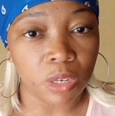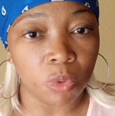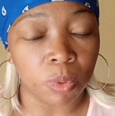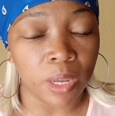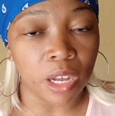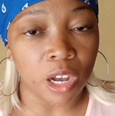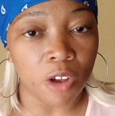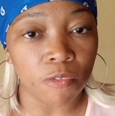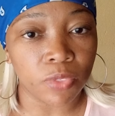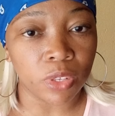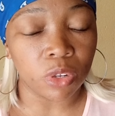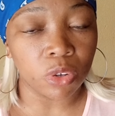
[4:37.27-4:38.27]
were
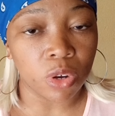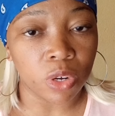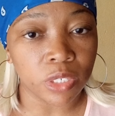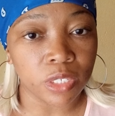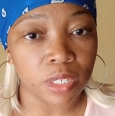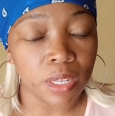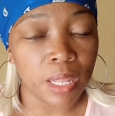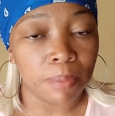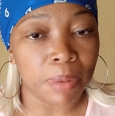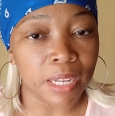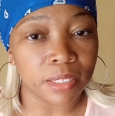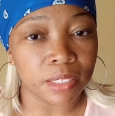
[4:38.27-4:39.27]
of the Lord,
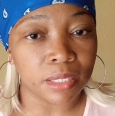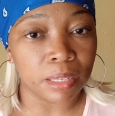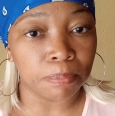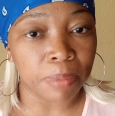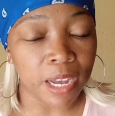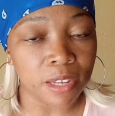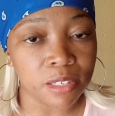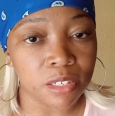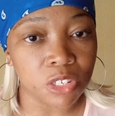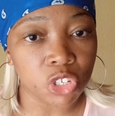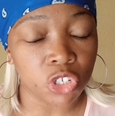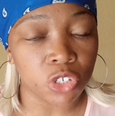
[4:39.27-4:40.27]
but the
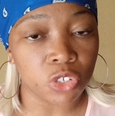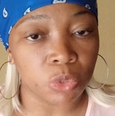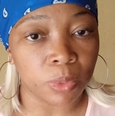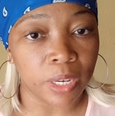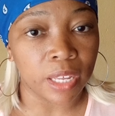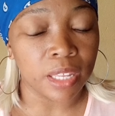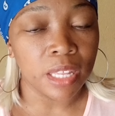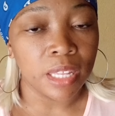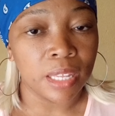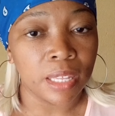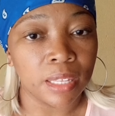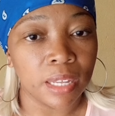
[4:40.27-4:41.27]
pastors turned away.
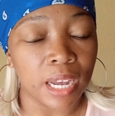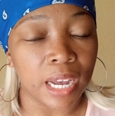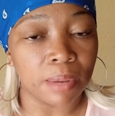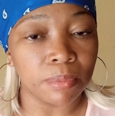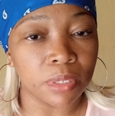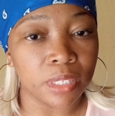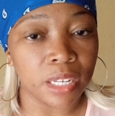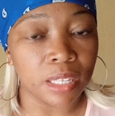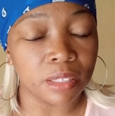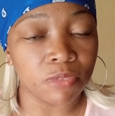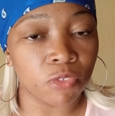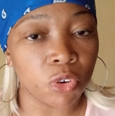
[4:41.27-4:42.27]

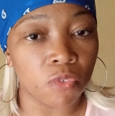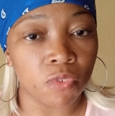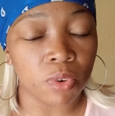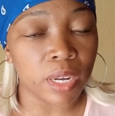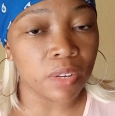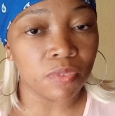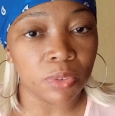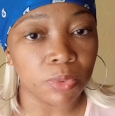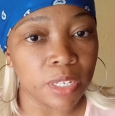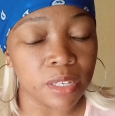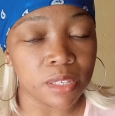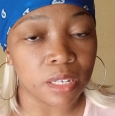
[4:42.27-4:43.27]
For whatever
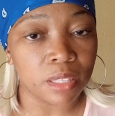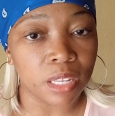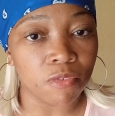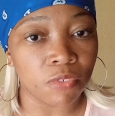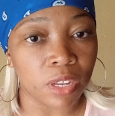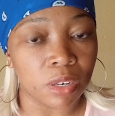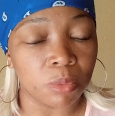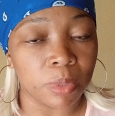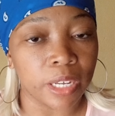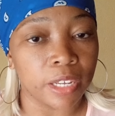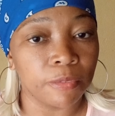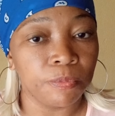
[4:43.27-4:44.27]
reason, they fell
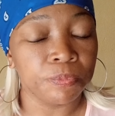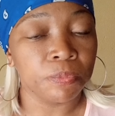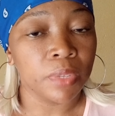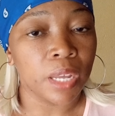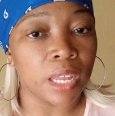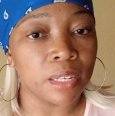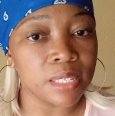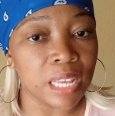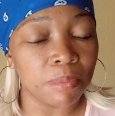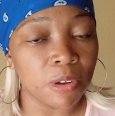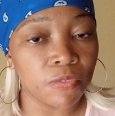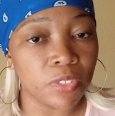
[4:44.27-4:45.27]
away. And
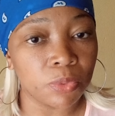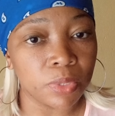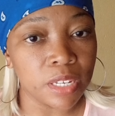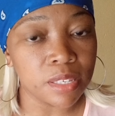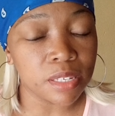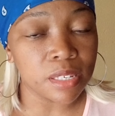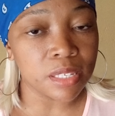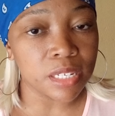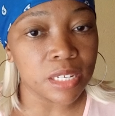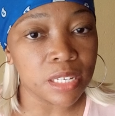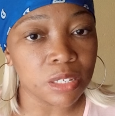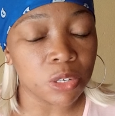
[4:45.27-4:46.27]
some of the reasons
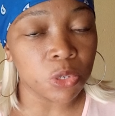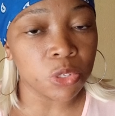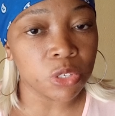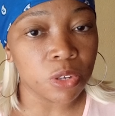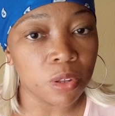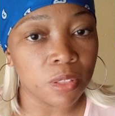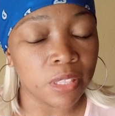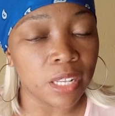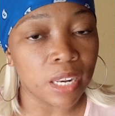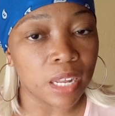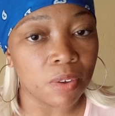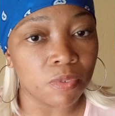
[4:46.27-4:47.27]
is also the
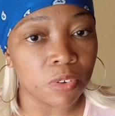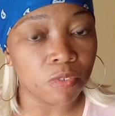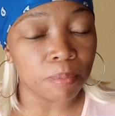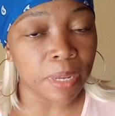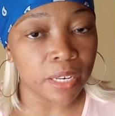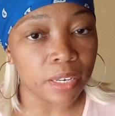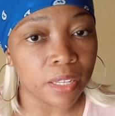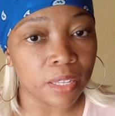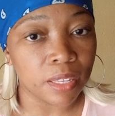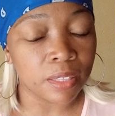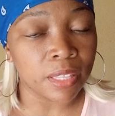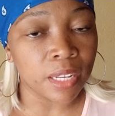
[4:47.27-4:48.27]
love of money.
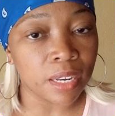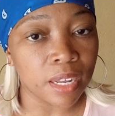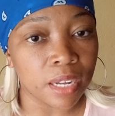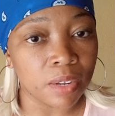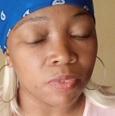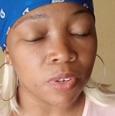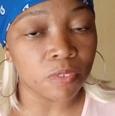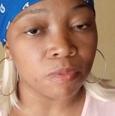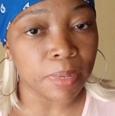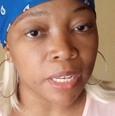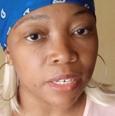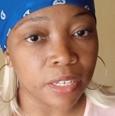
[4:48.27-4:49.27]
The love of
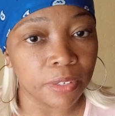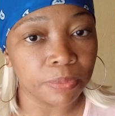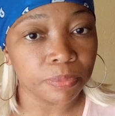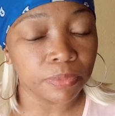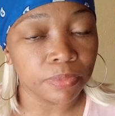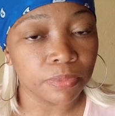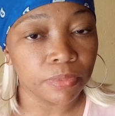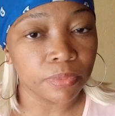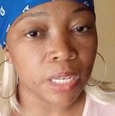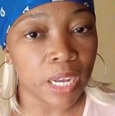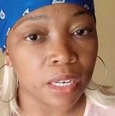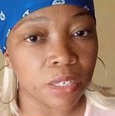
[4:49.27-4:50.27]
money.
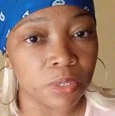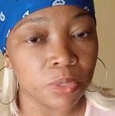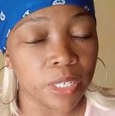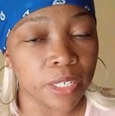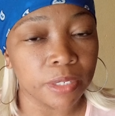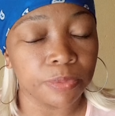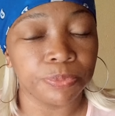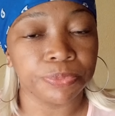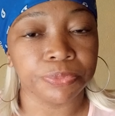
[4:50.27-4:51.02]
Hallelujah.